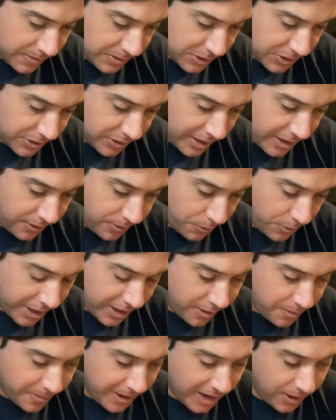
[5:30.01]
sure I don't wire
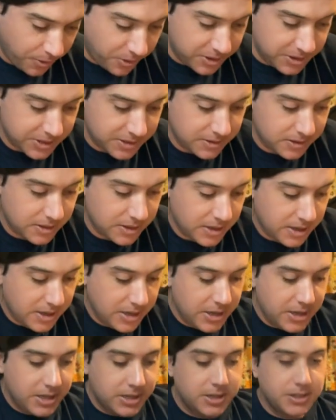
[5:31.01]
it backwards.
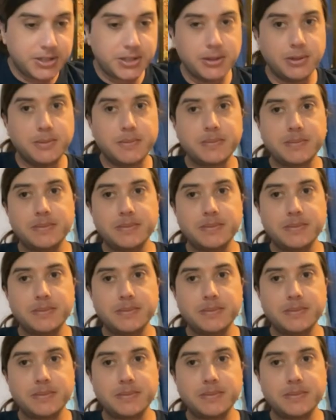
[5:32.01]
So